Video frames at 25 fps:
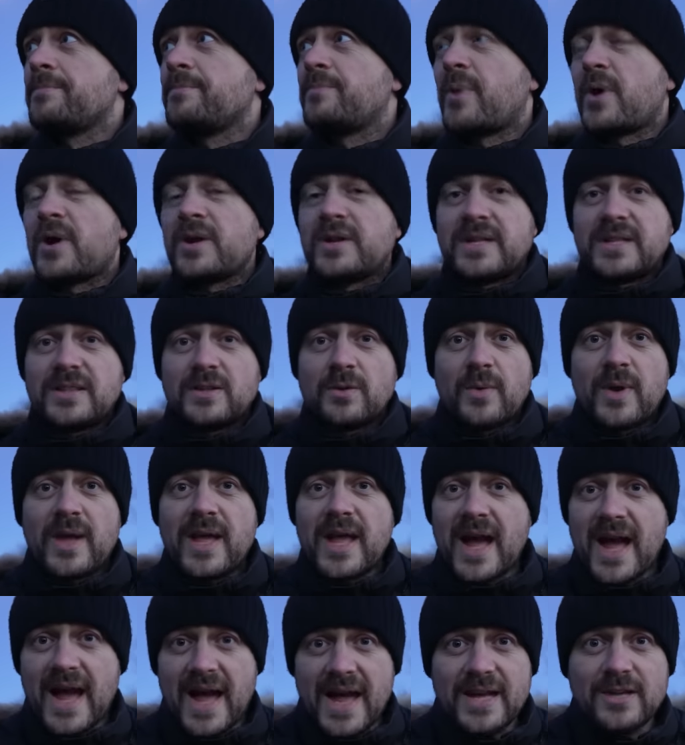But in the way
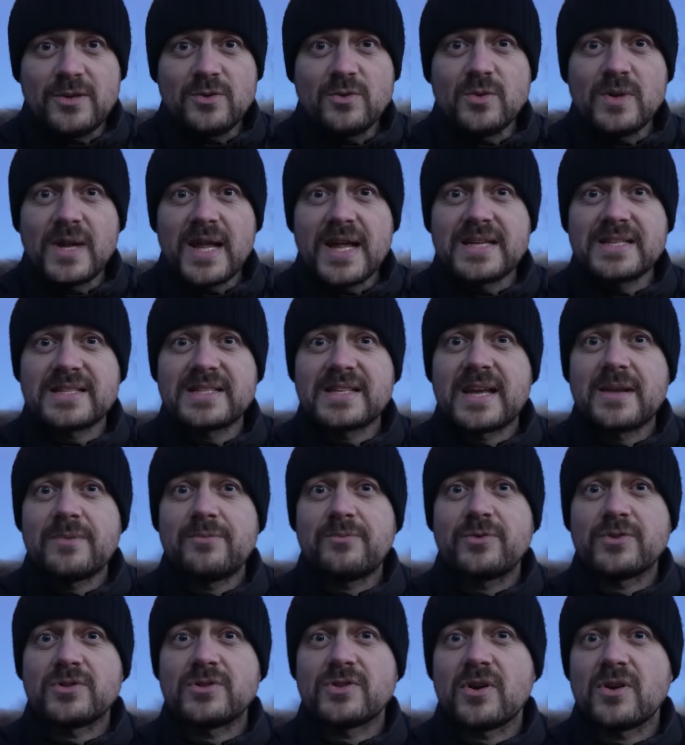I do landscape
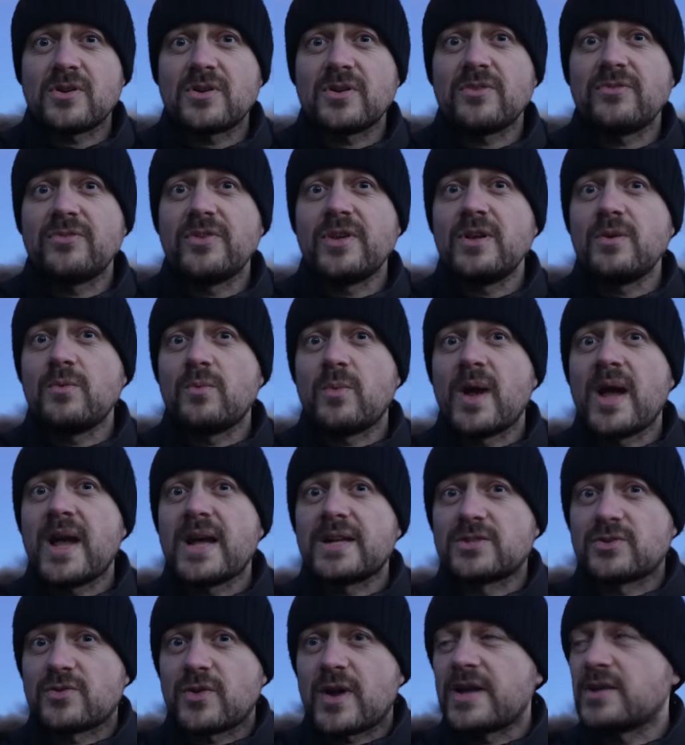photography, where I
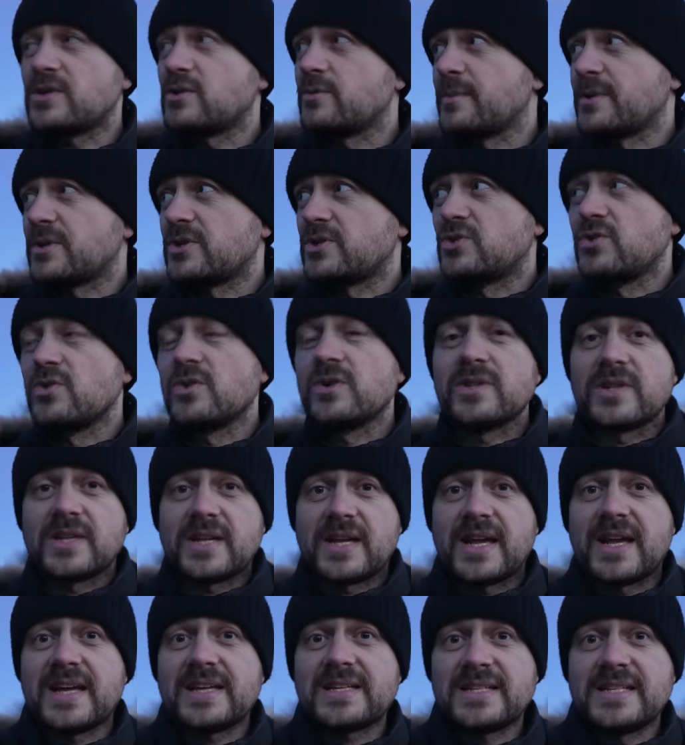try to make sure that
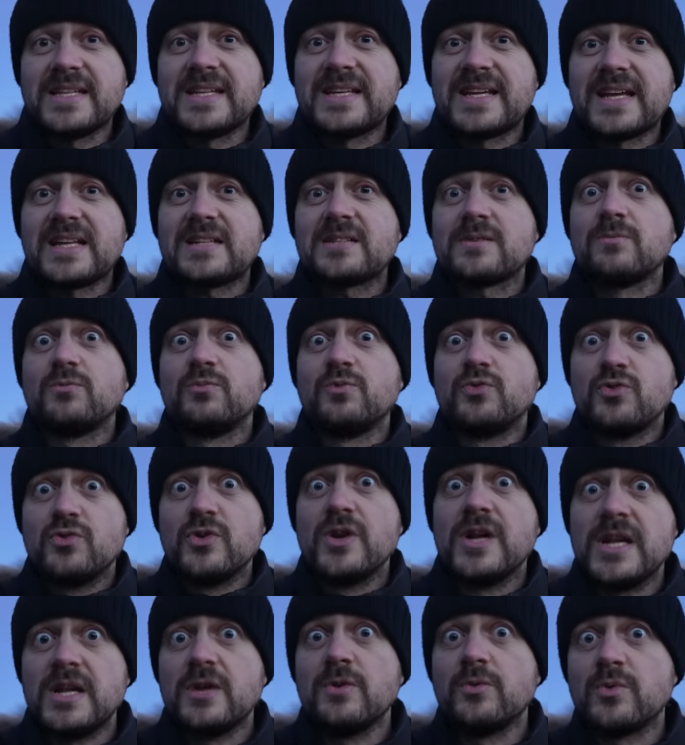I actually get some
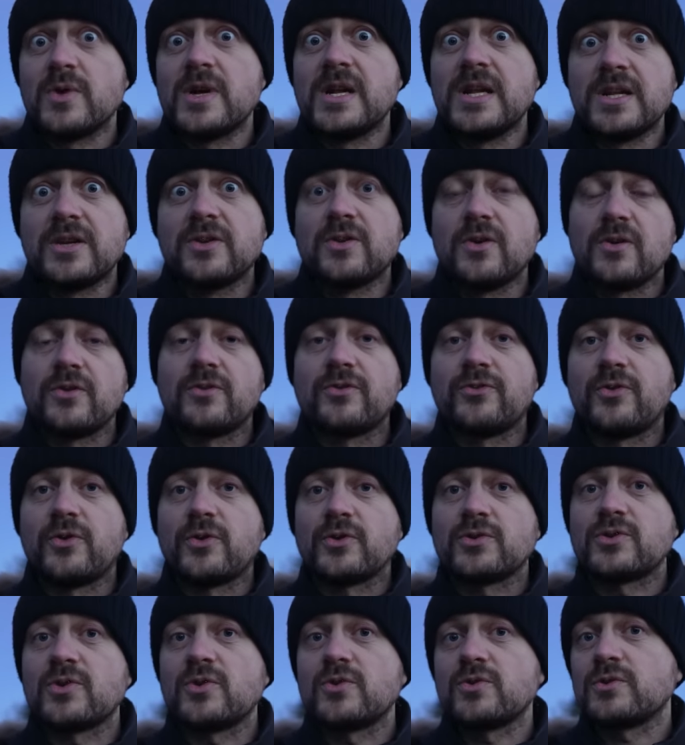really, really good
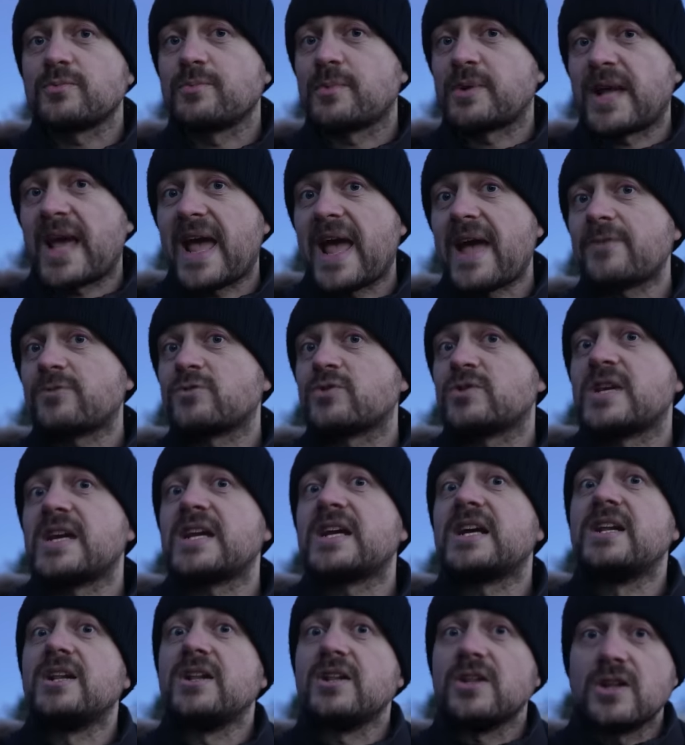photos, but I have to take
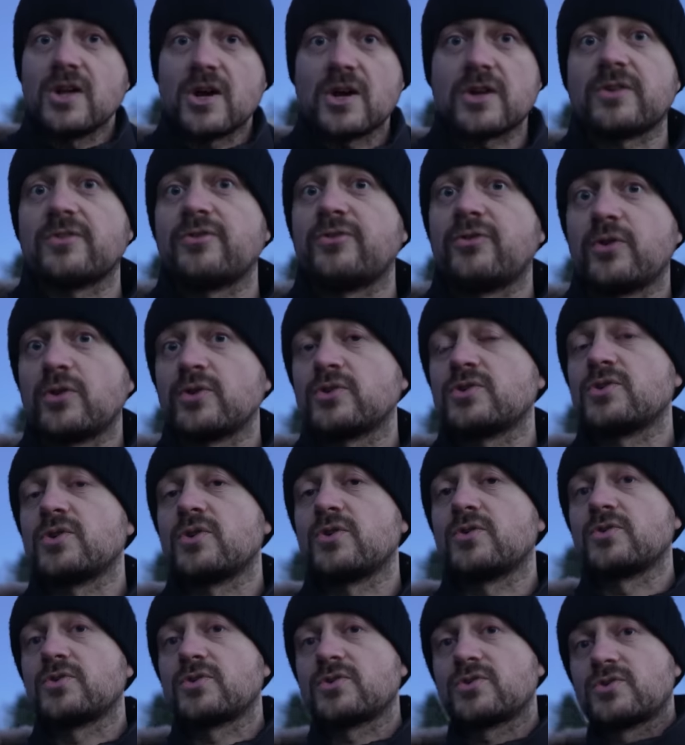a lot of
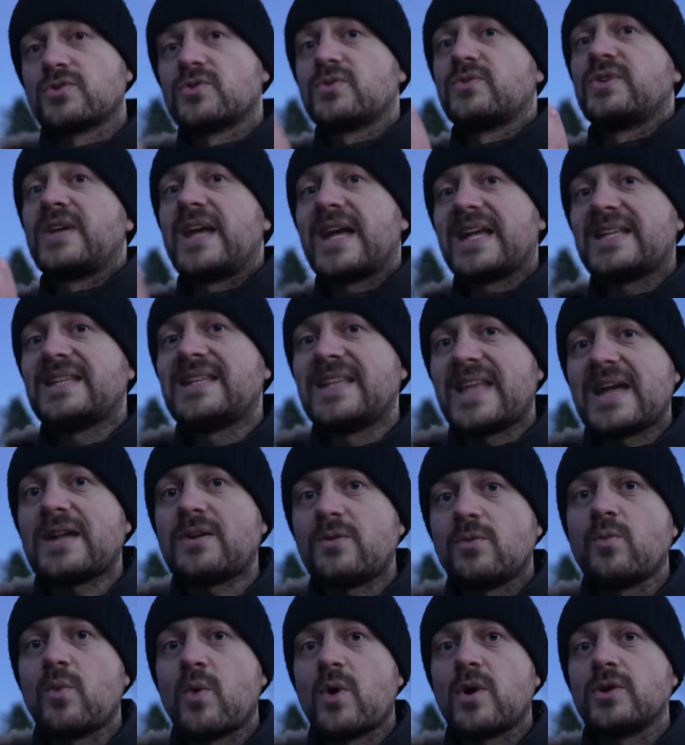photos to get that
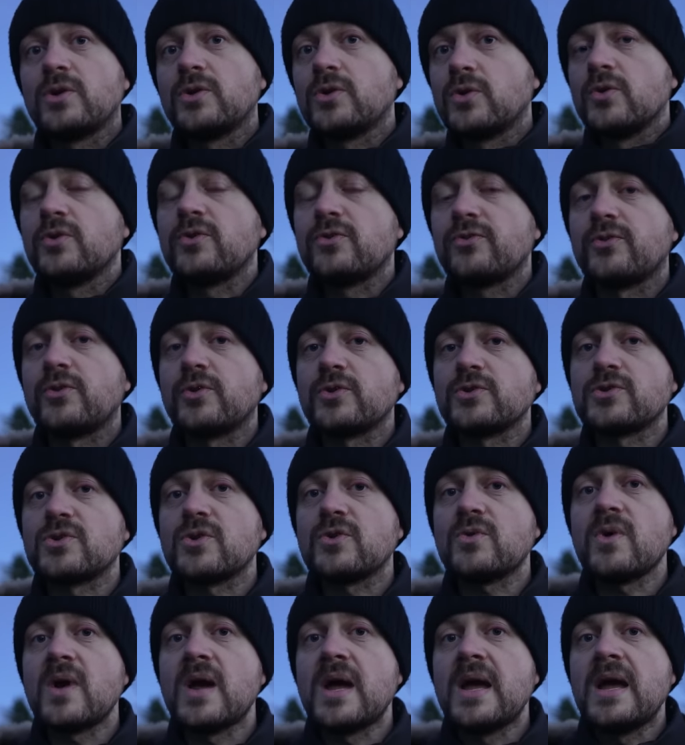one good
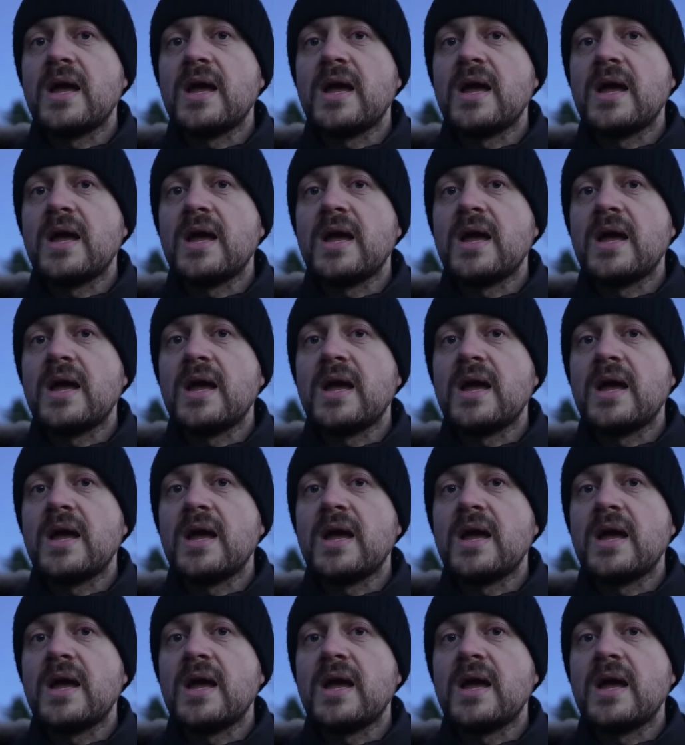photo,